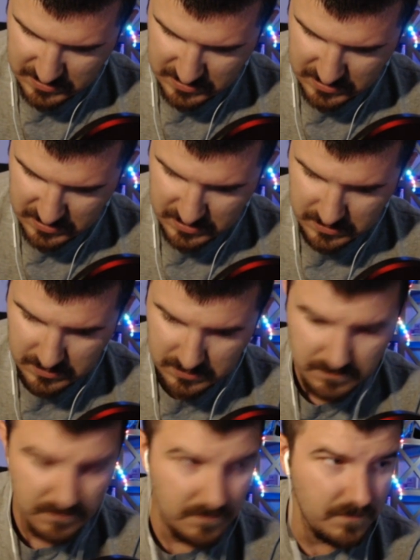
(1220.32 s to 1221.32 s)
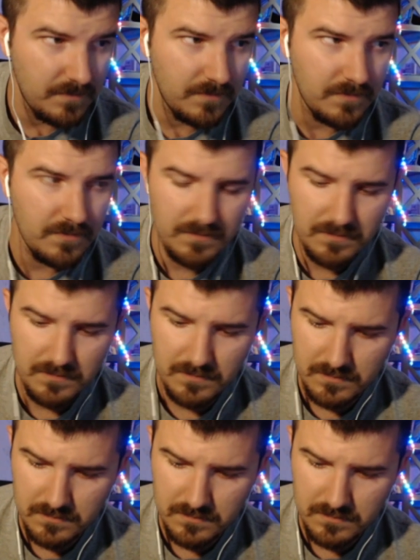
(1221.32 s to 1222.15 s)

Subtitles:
Nobody speaks.